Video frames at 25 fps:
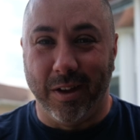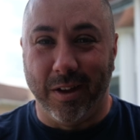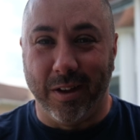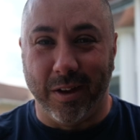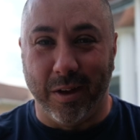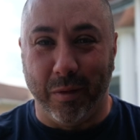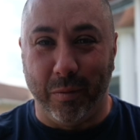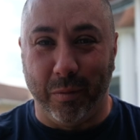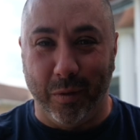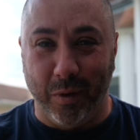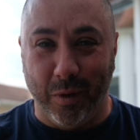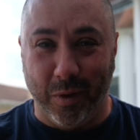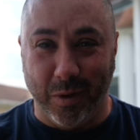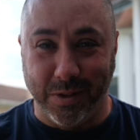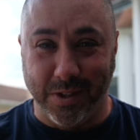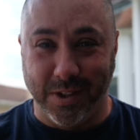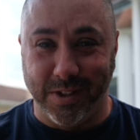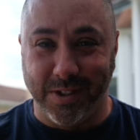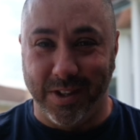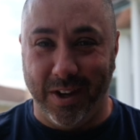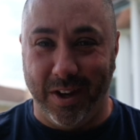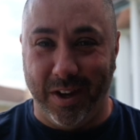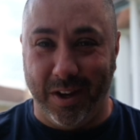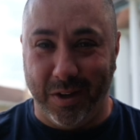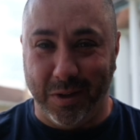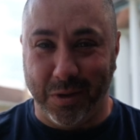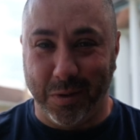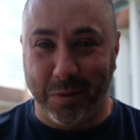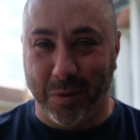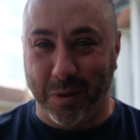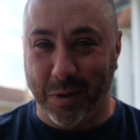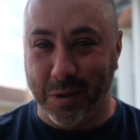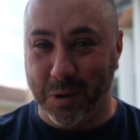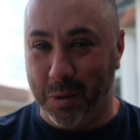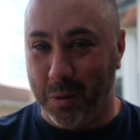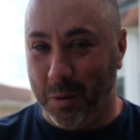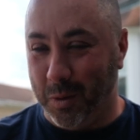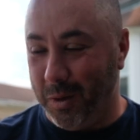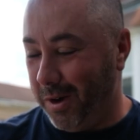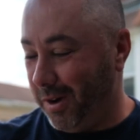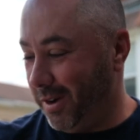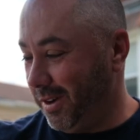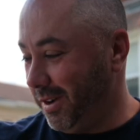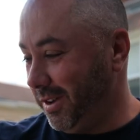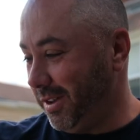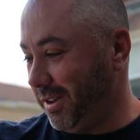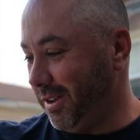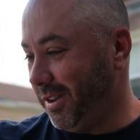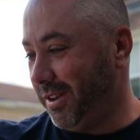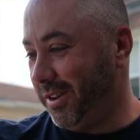it feels its age for sure.
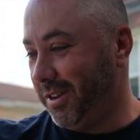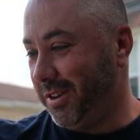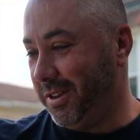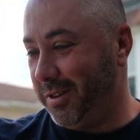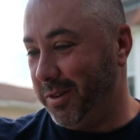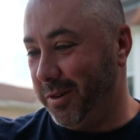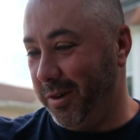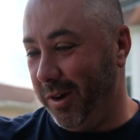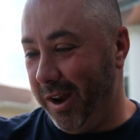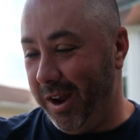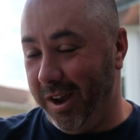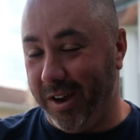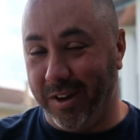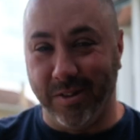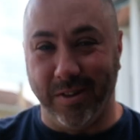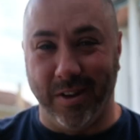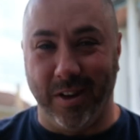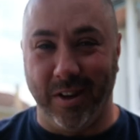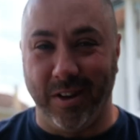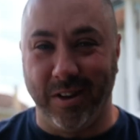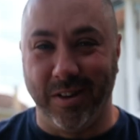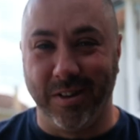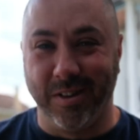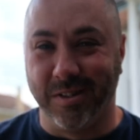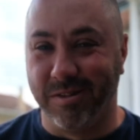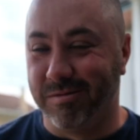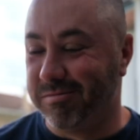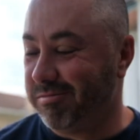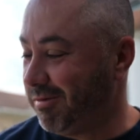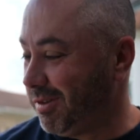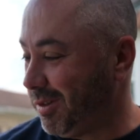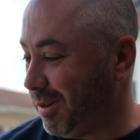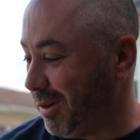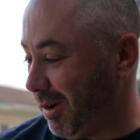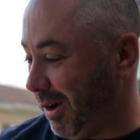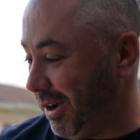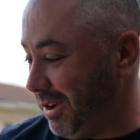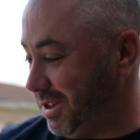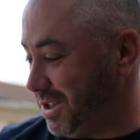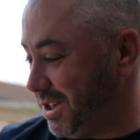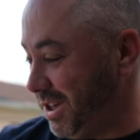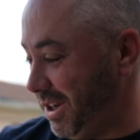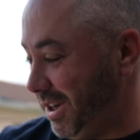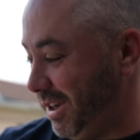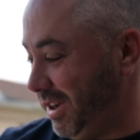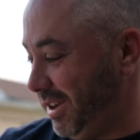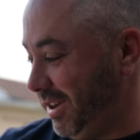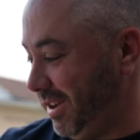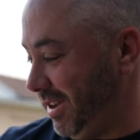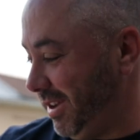The drag's like
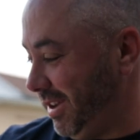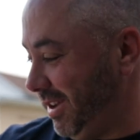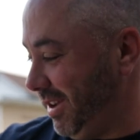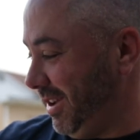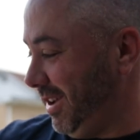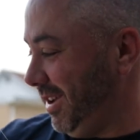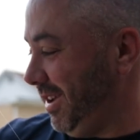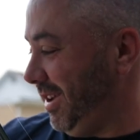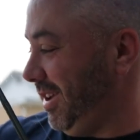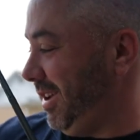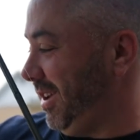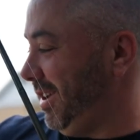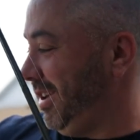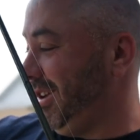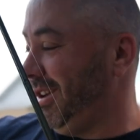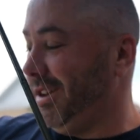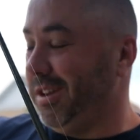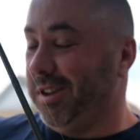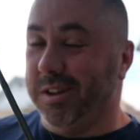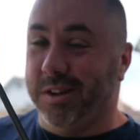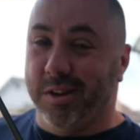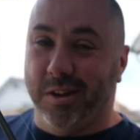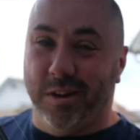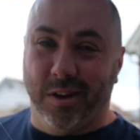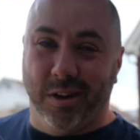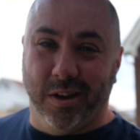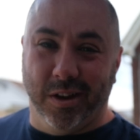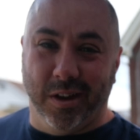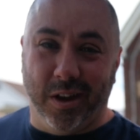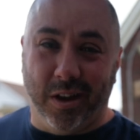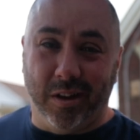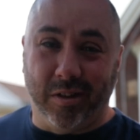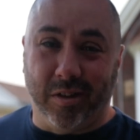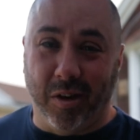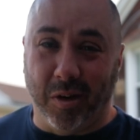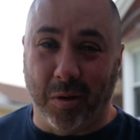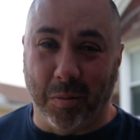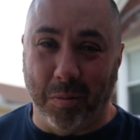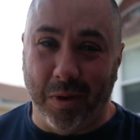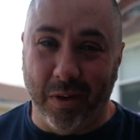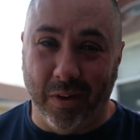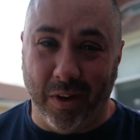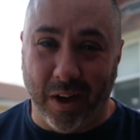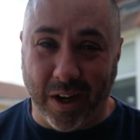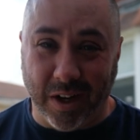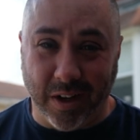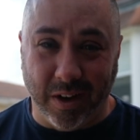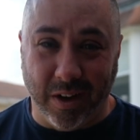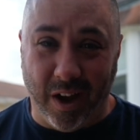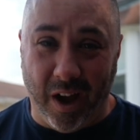crunchy. It took me
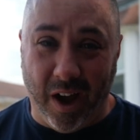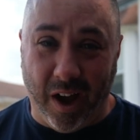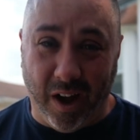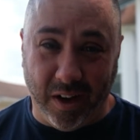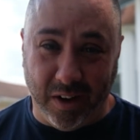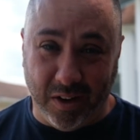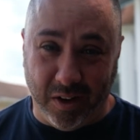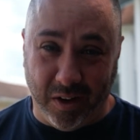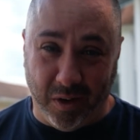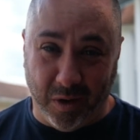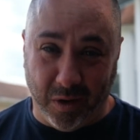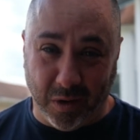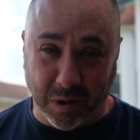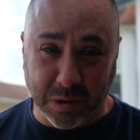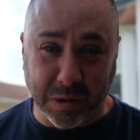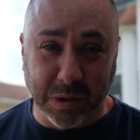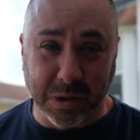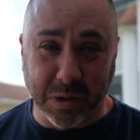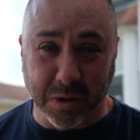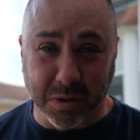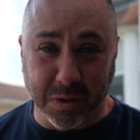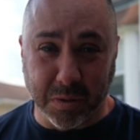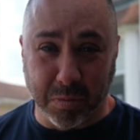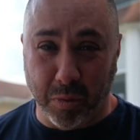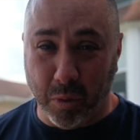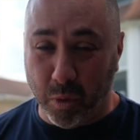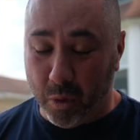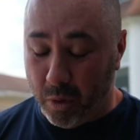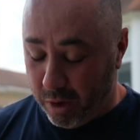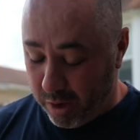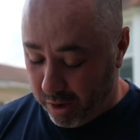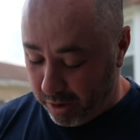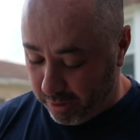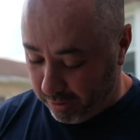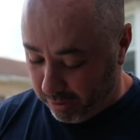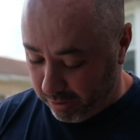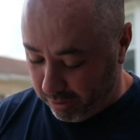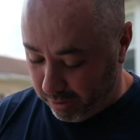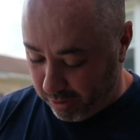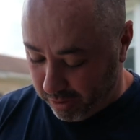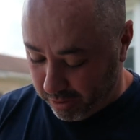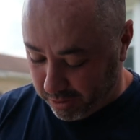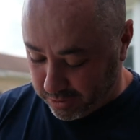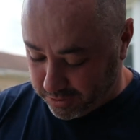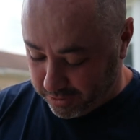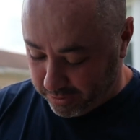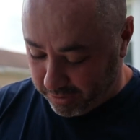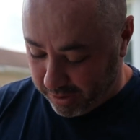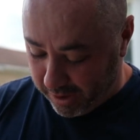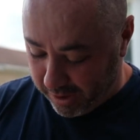like 9 years to spool 100
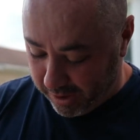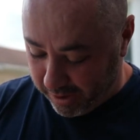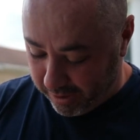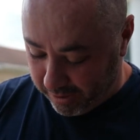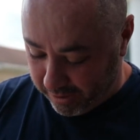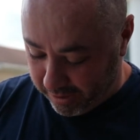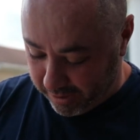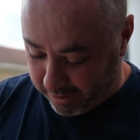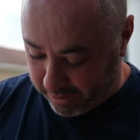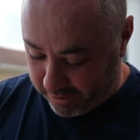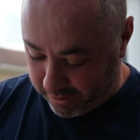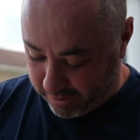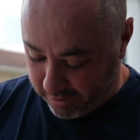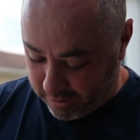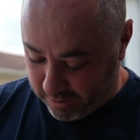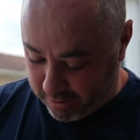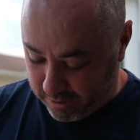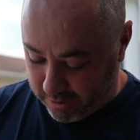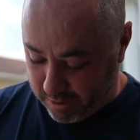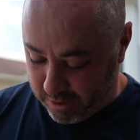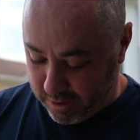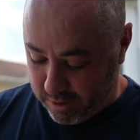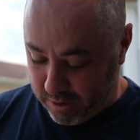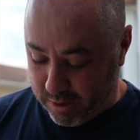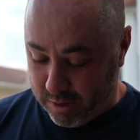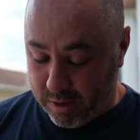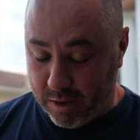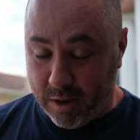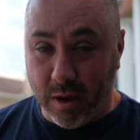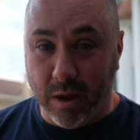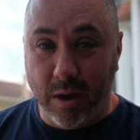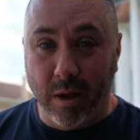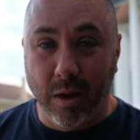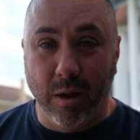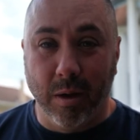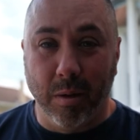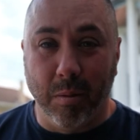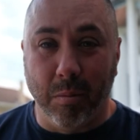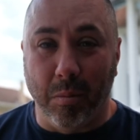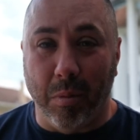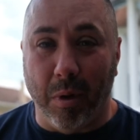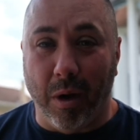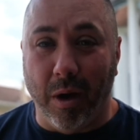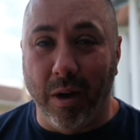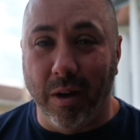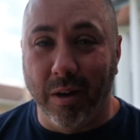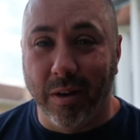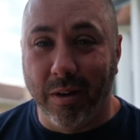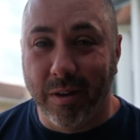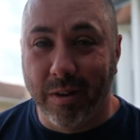yards of line on it.
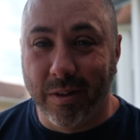But